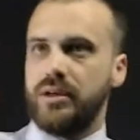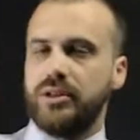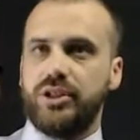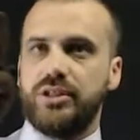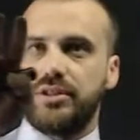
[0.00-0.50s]

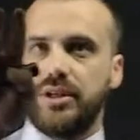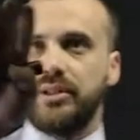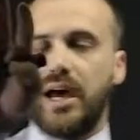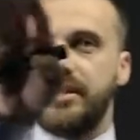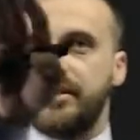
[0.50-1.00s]
She
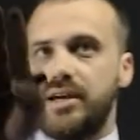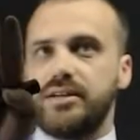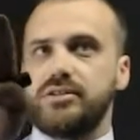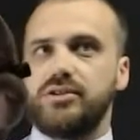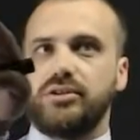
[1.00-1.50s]
sold
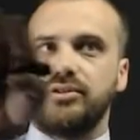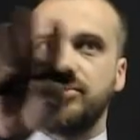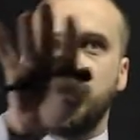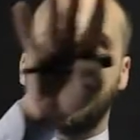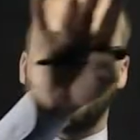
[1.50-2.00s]
$8,000
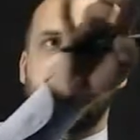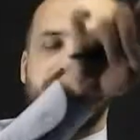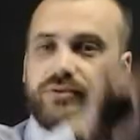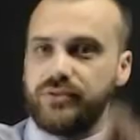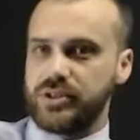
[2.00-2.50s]
worth of
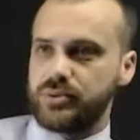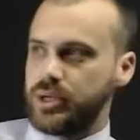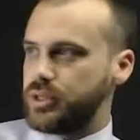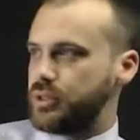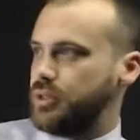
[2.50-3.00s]
stuff this
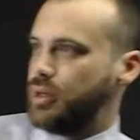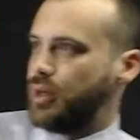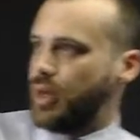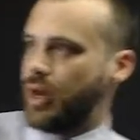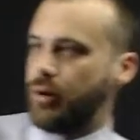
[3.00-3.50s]
week.
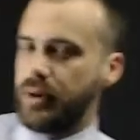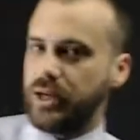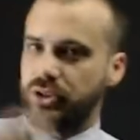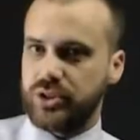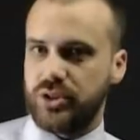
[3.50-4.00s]
How
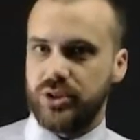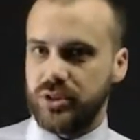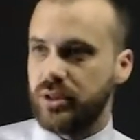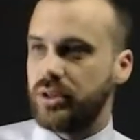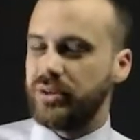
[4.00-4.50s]
much is her
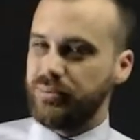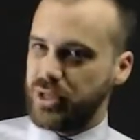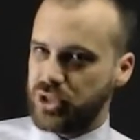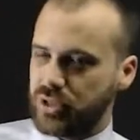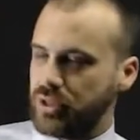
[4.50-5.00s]

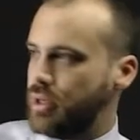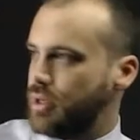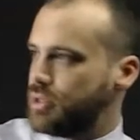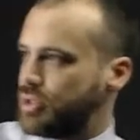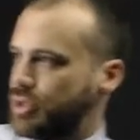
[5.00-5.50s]
commission? So